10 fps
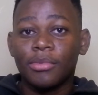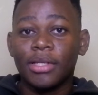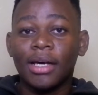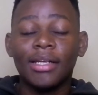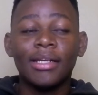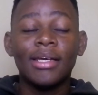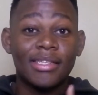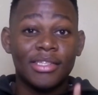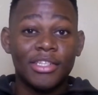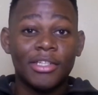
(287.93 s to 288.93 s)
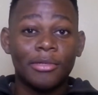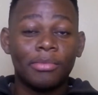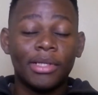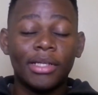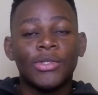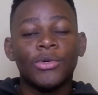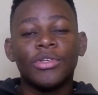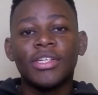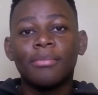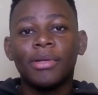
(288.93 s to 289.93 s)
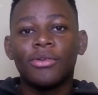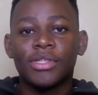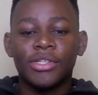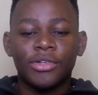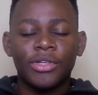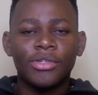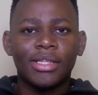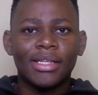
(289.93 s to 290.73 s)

been added is in SharePlay. So SharePlay was introduced